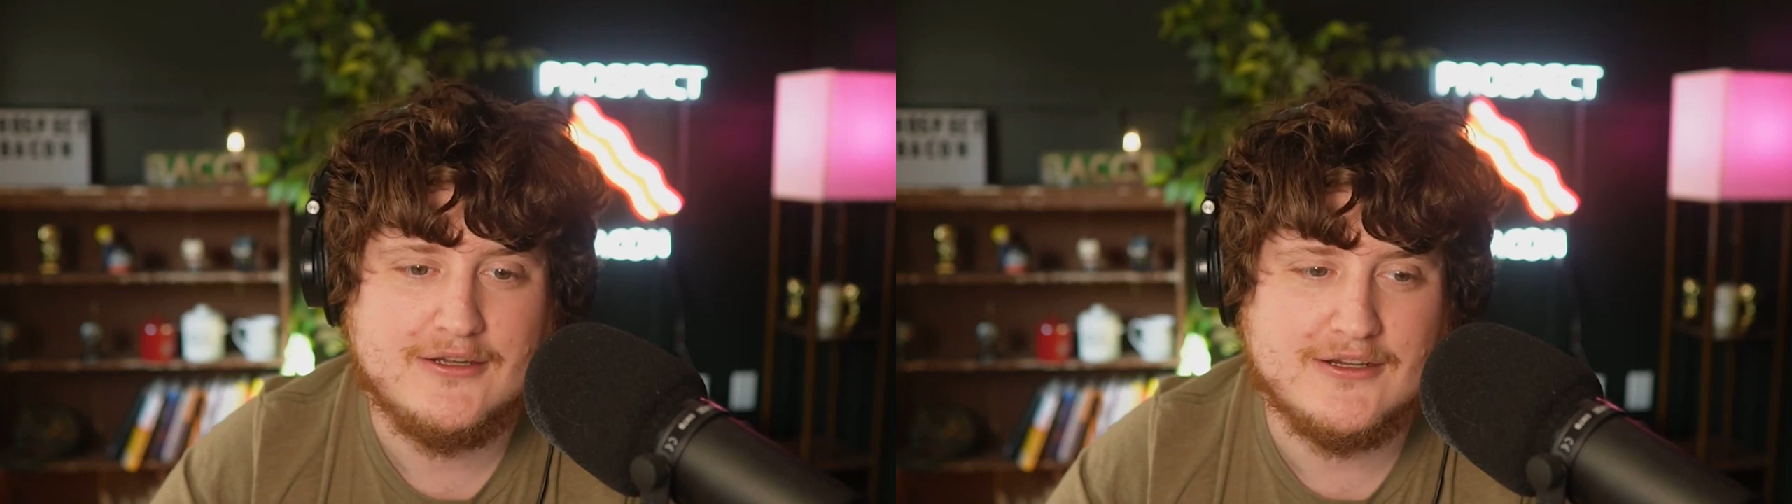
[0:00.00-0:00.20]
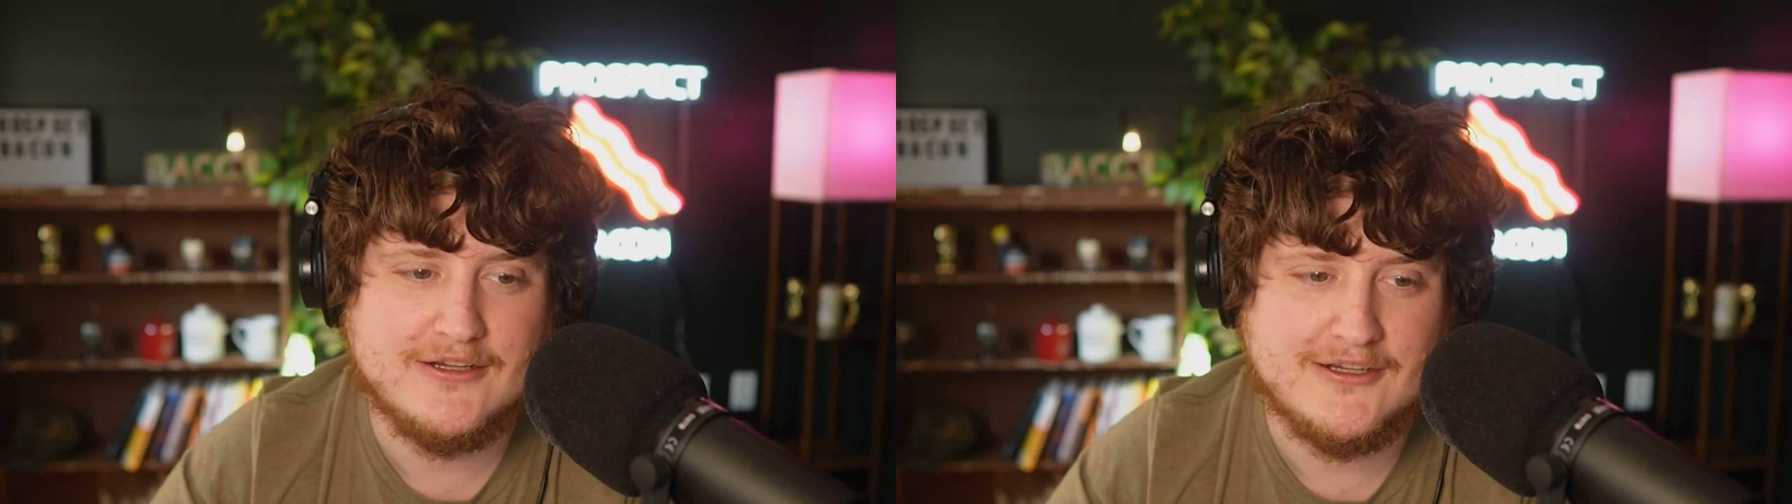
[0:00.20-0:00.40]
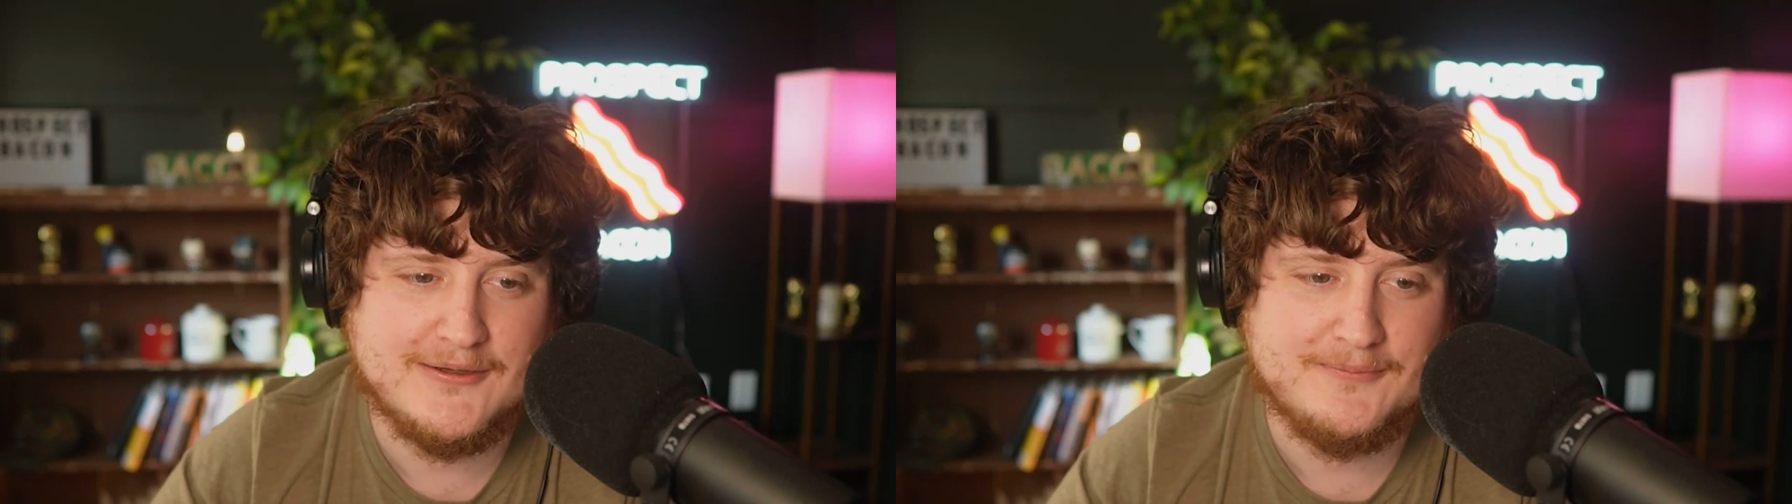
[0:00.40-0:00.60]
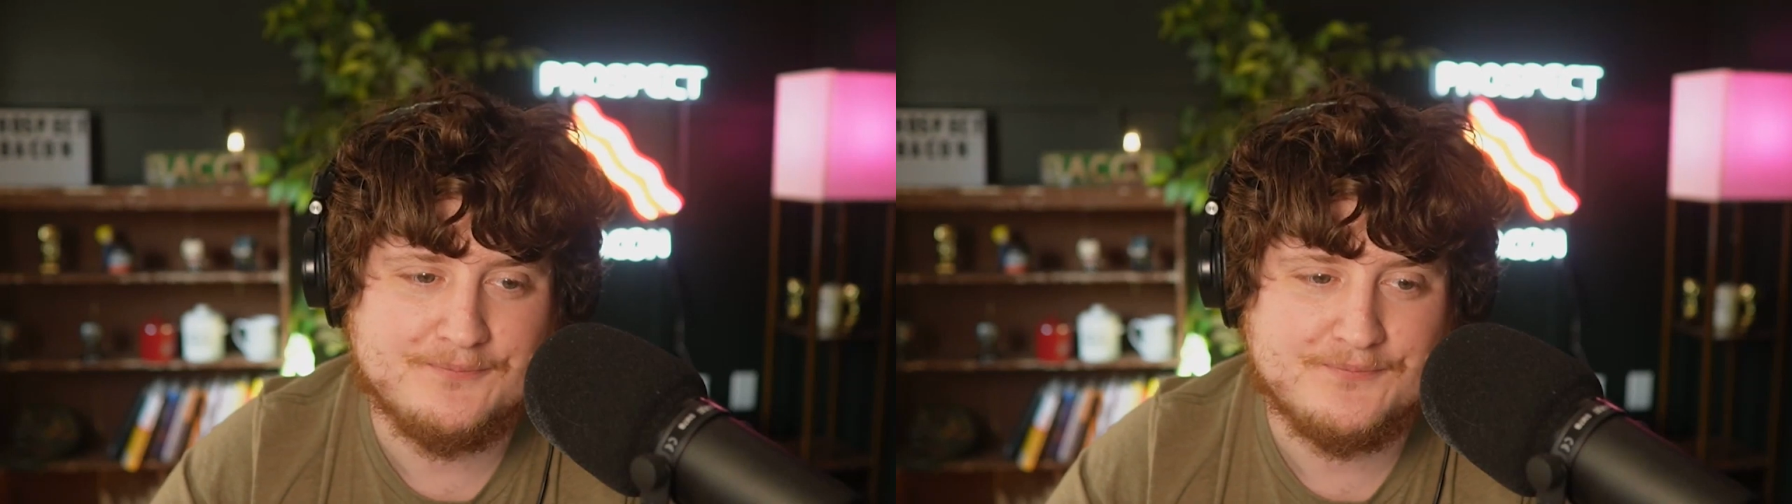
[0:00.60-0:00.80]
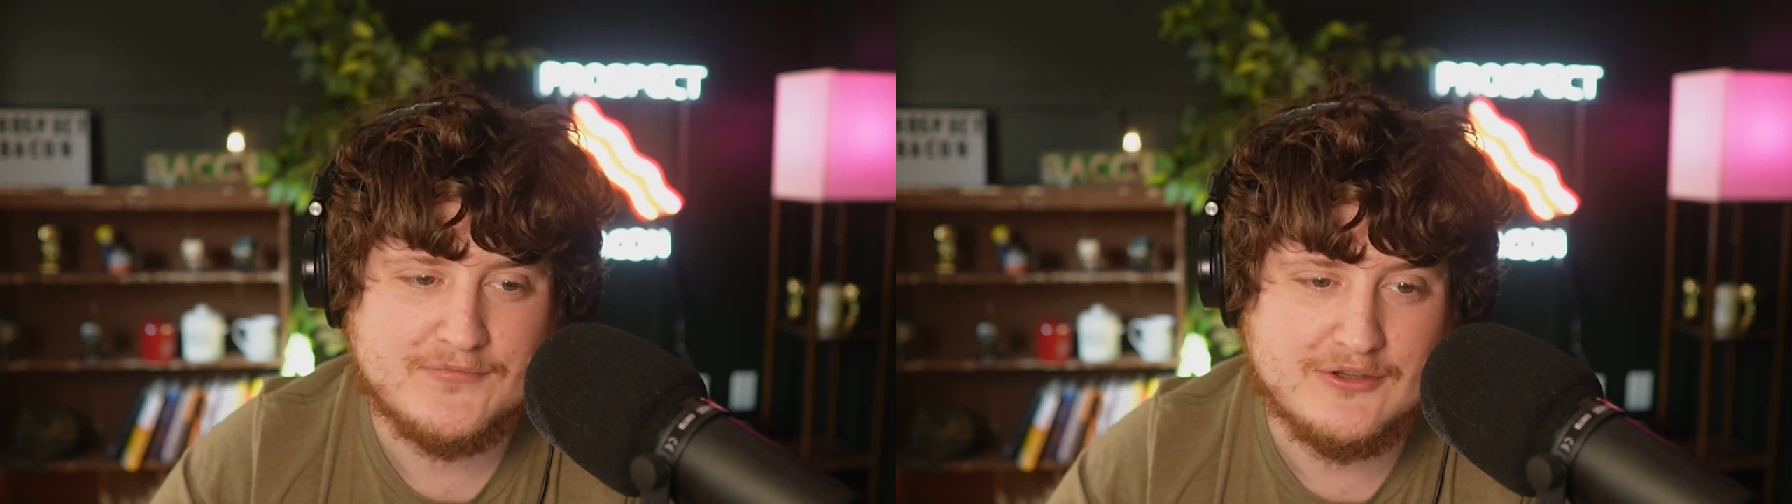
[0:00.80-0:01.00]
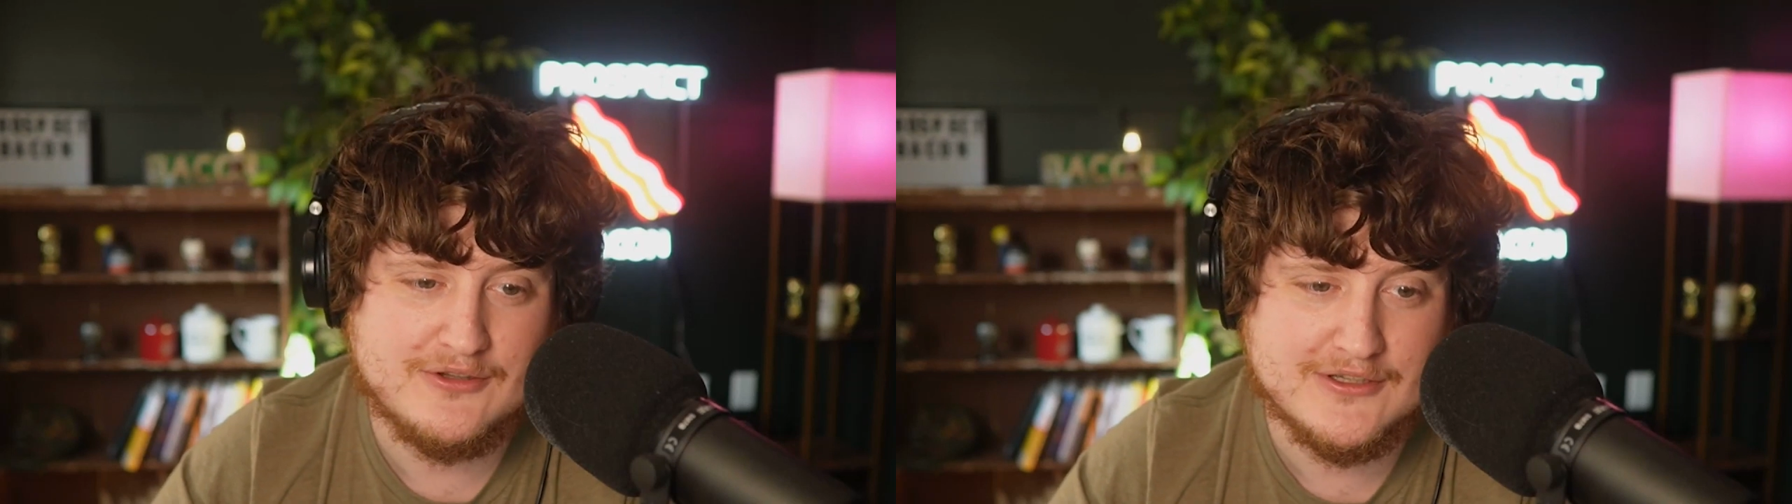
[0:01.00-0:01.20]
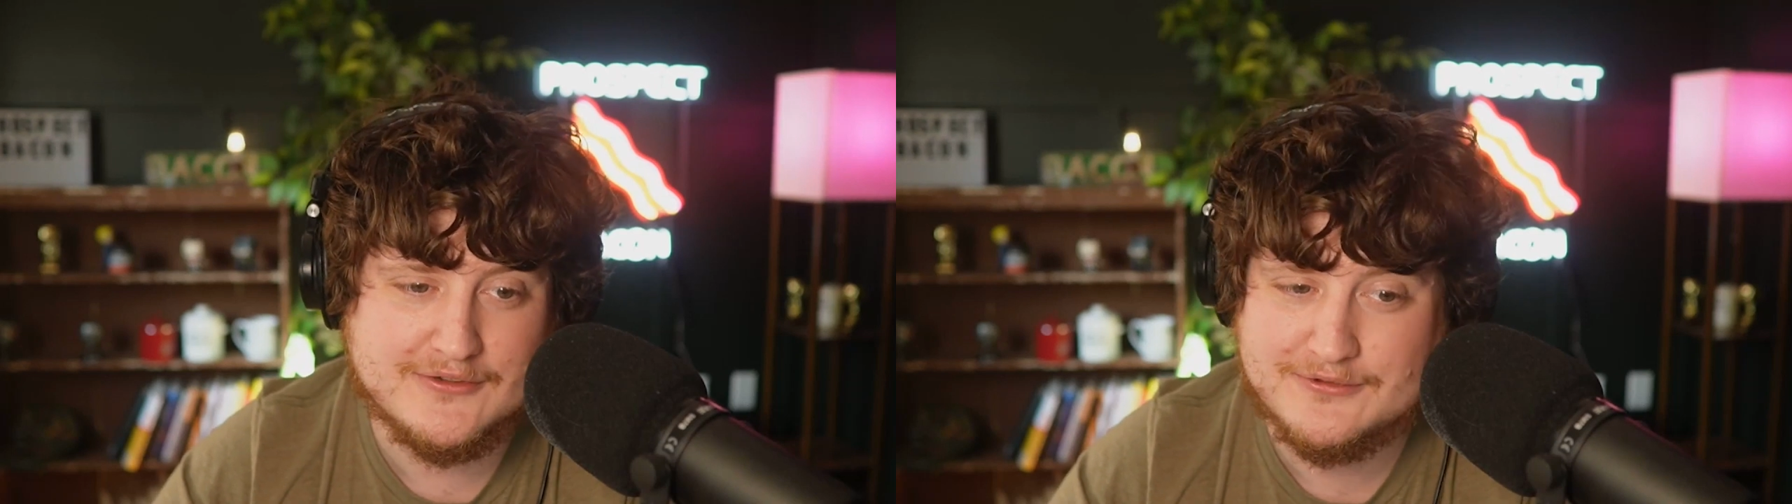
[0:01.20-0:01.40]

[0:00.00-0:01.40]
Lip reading: You can get a